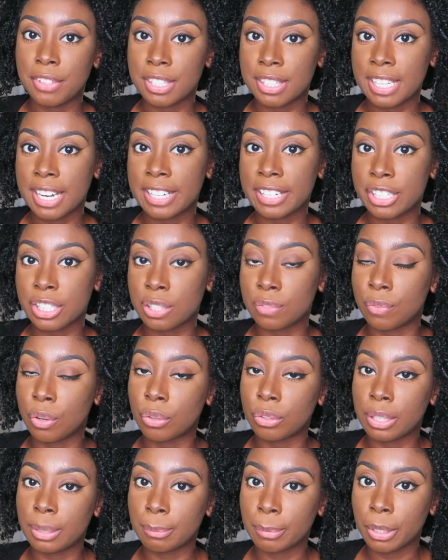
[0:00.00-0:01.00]
signer's phone
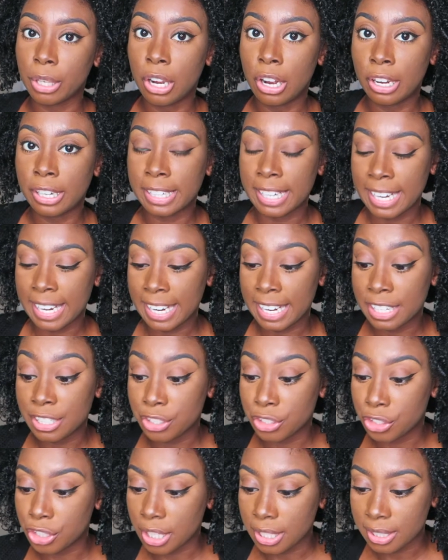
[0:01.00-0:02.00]
number on
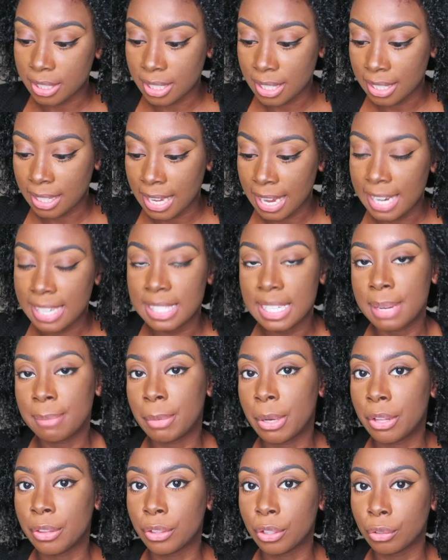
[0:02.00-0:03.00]
hand just in case I'm
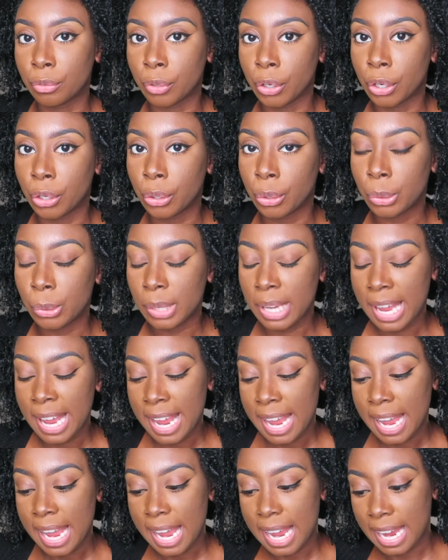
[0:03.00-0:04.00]
on the road
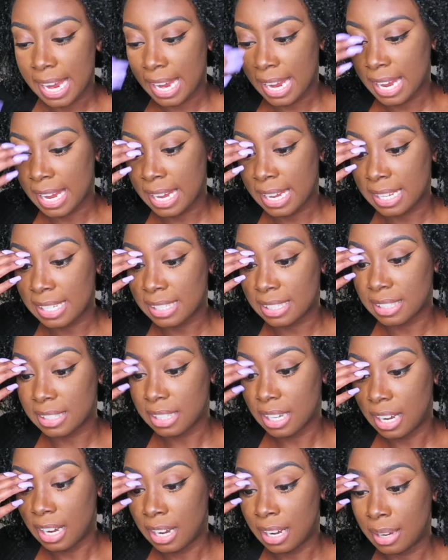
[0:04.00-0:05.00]
and
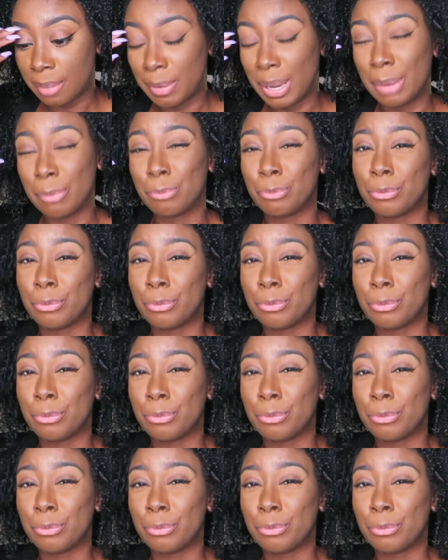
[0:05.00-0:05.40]
I'm